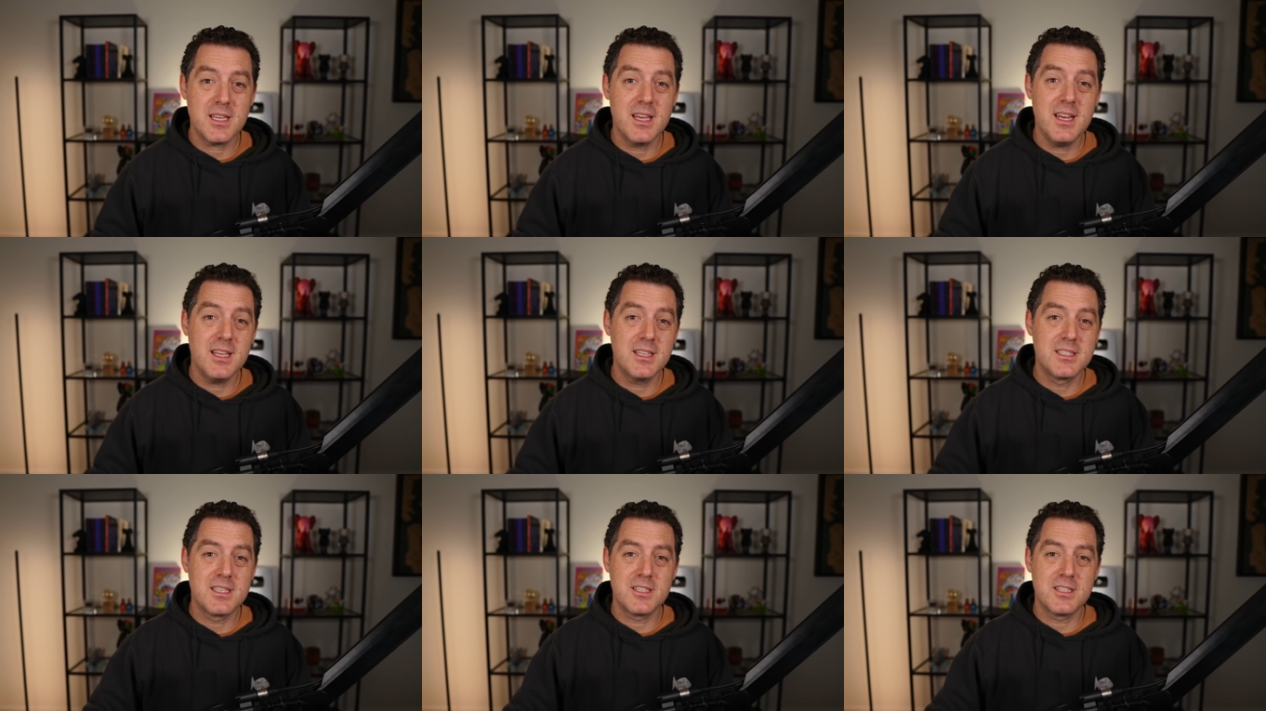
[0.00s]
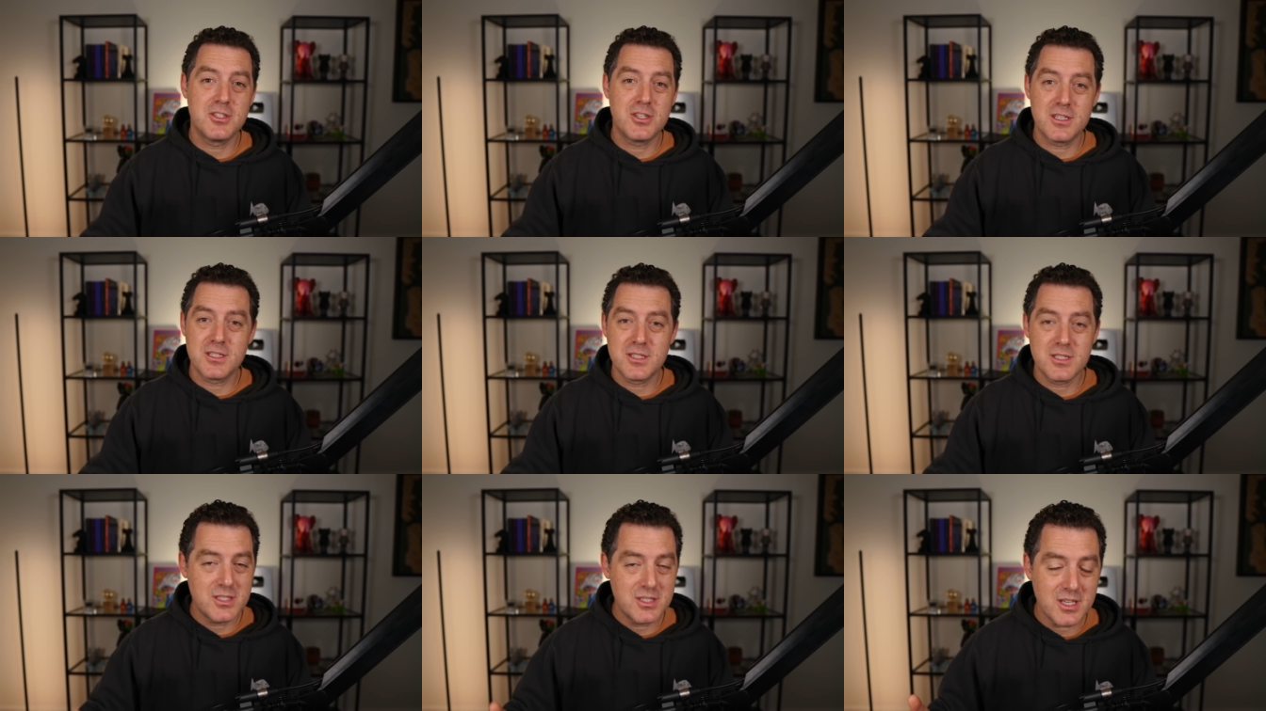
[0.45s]
it is
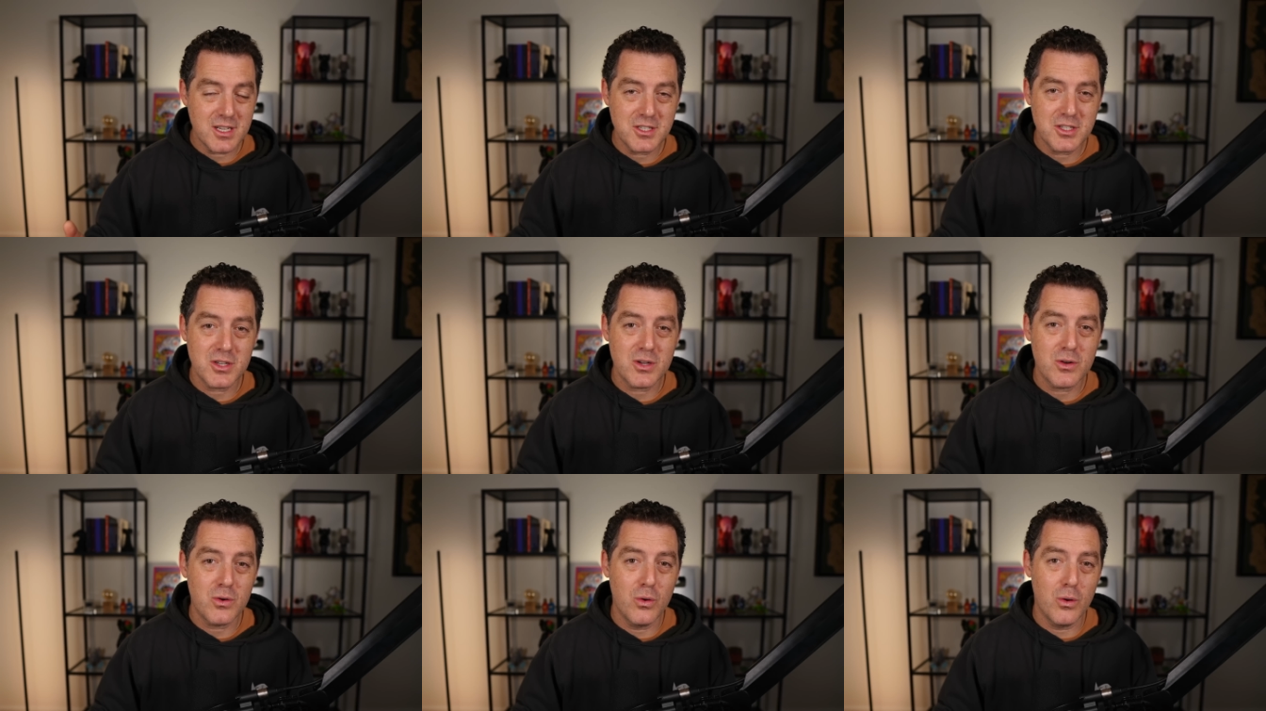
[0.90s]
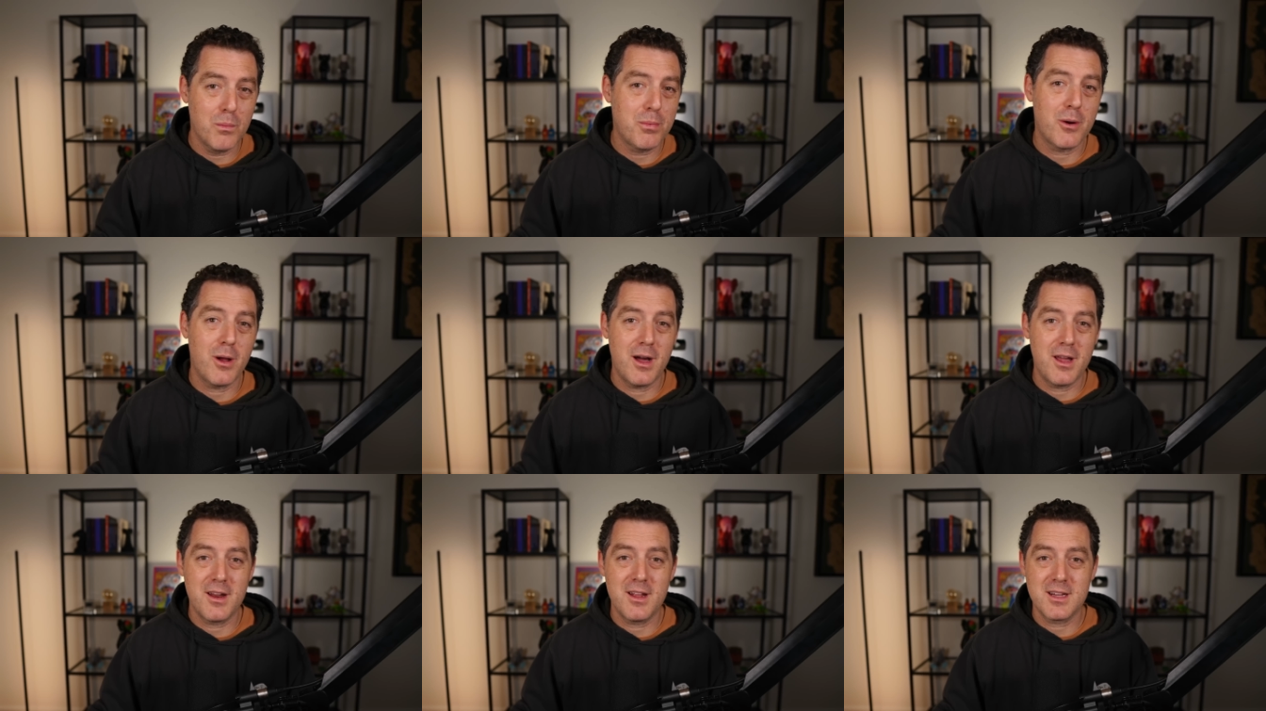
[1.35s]
just such a cool
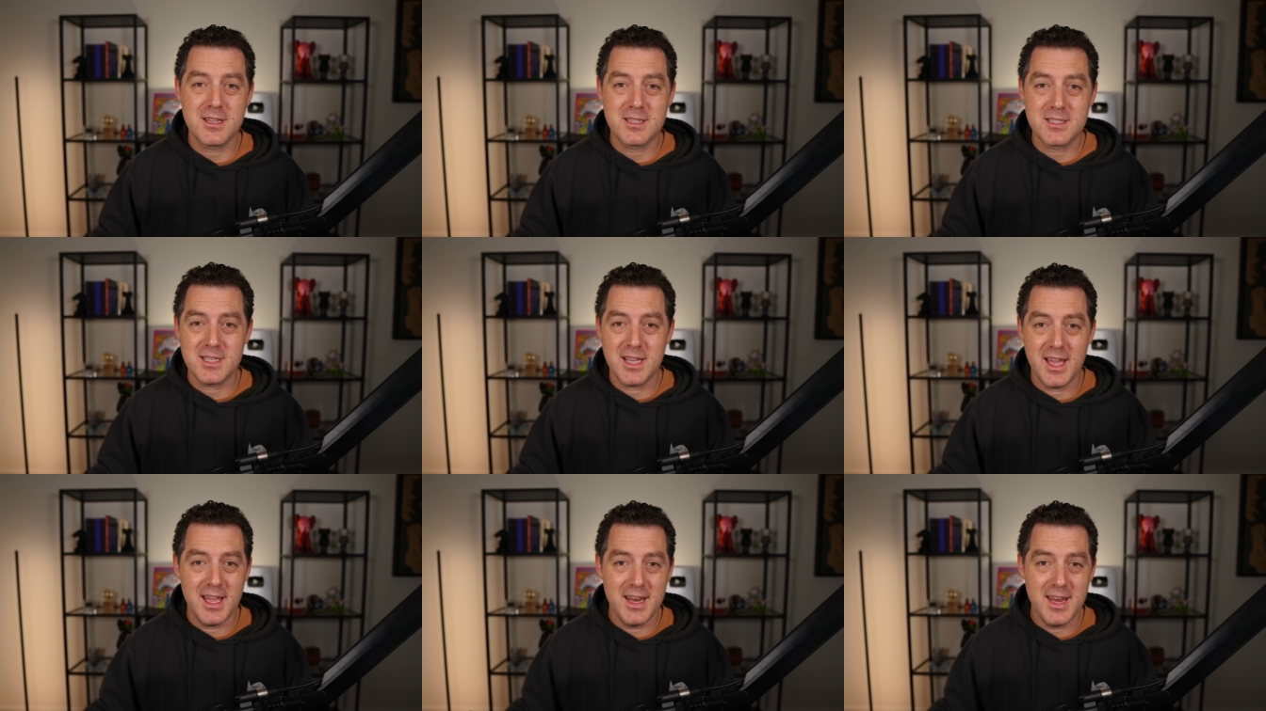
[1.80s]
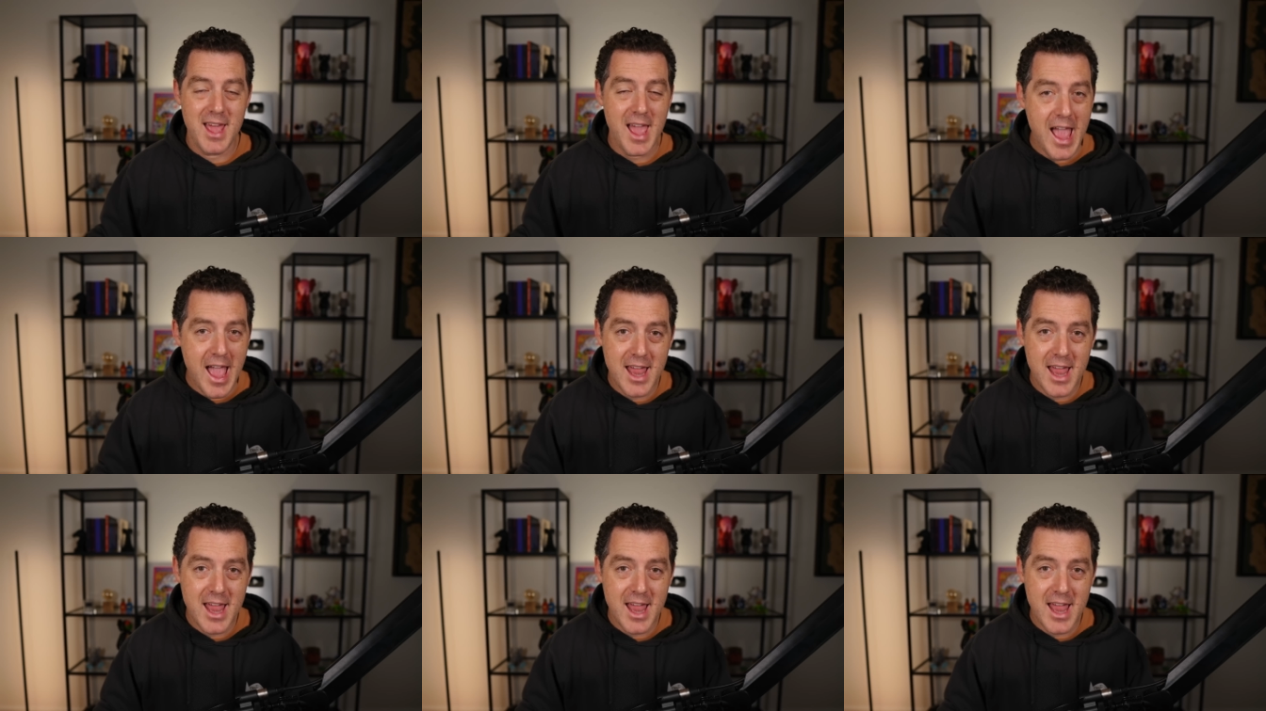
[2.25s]
product and